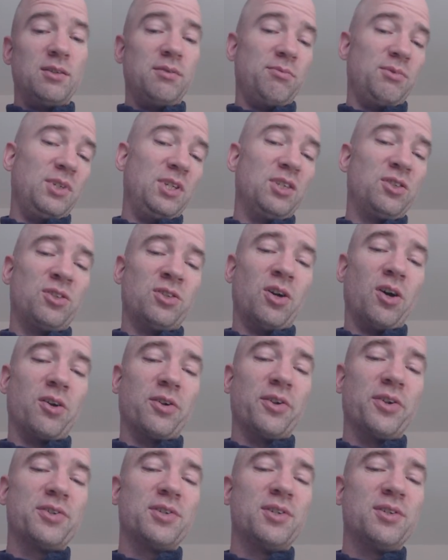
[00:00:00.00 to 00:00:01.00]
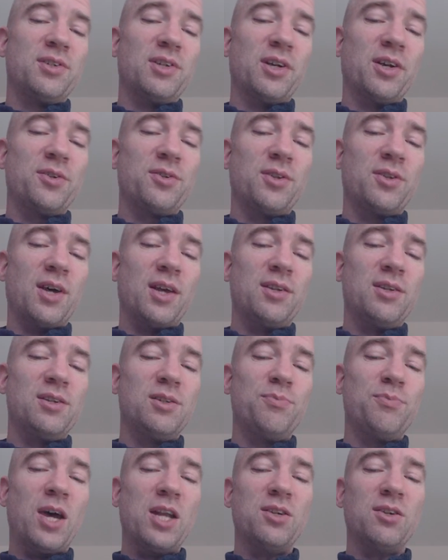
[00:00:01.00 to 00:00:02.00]
He chuckles and tells you that
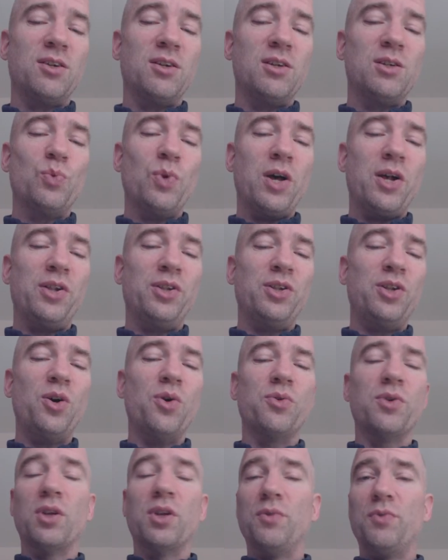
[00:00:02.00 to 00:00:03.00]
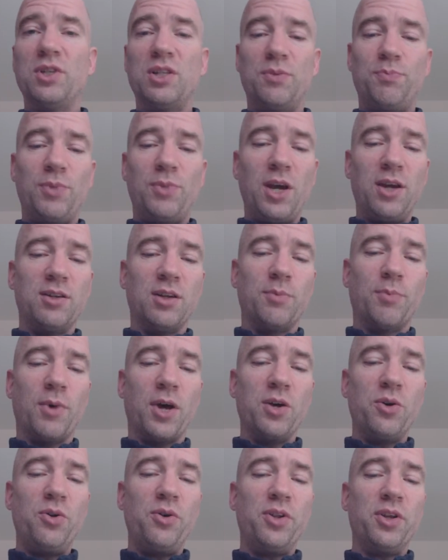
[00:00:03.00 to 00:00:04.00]
his magic is well known and respected
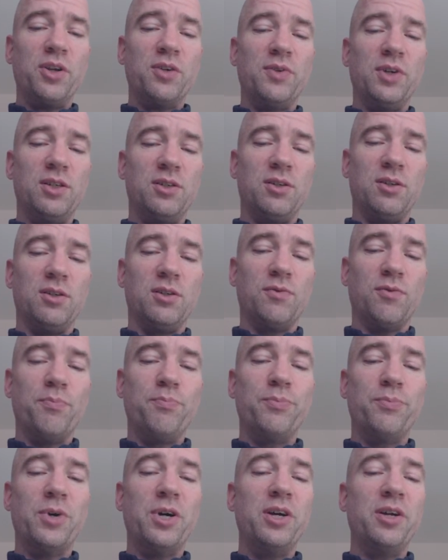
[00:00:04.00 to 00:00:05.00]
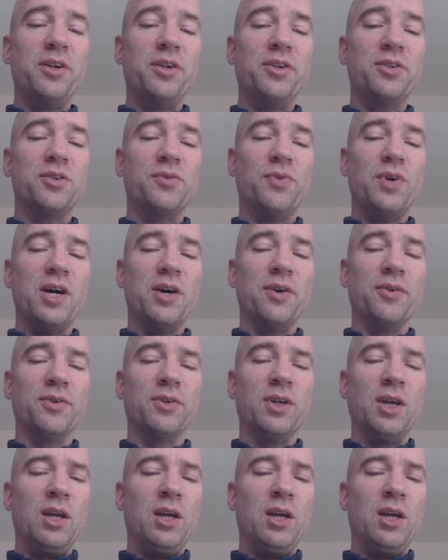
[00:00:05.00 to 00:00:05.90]
by all the creatures for miles around.